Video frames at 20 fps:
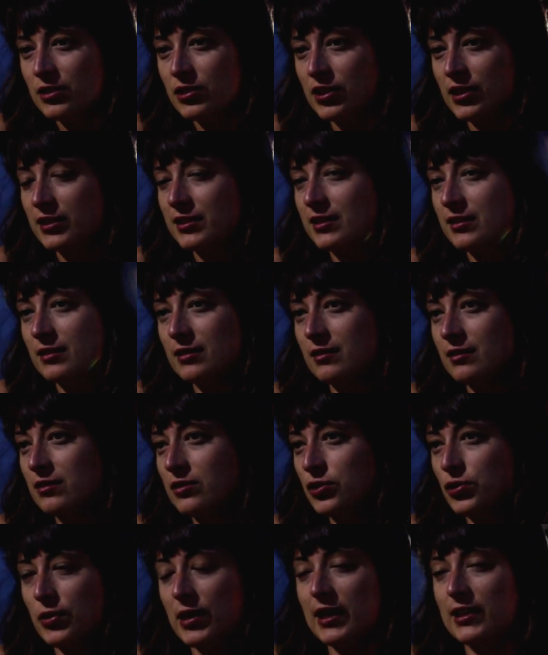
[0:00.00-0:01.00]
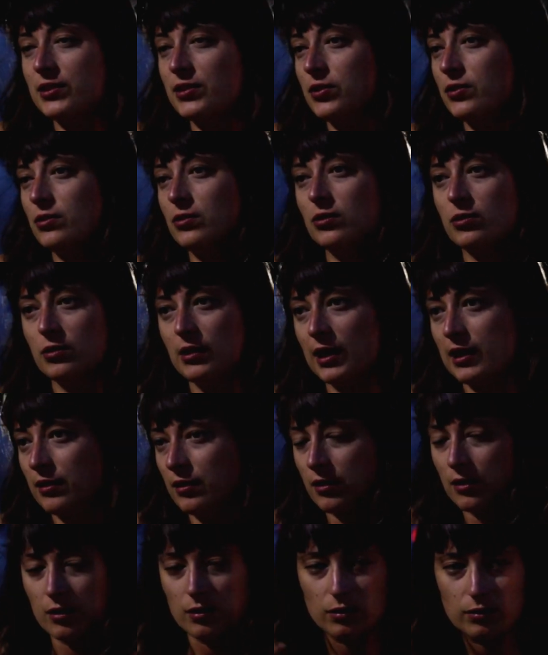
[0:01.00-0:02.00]
Just try to, I
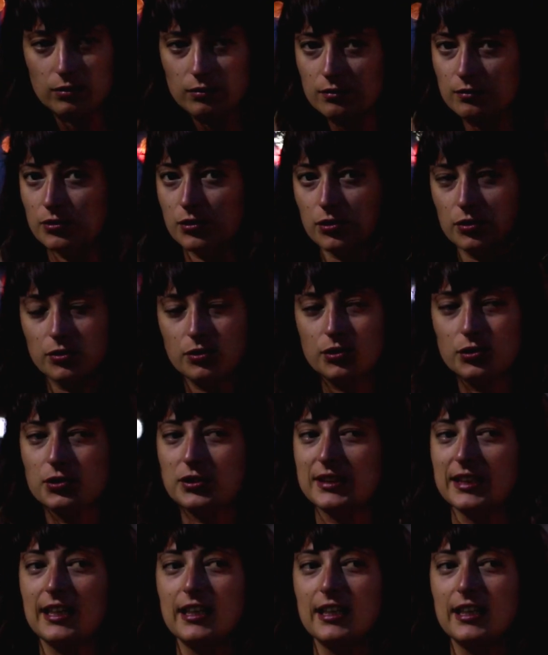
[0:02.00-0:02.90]
don't know, to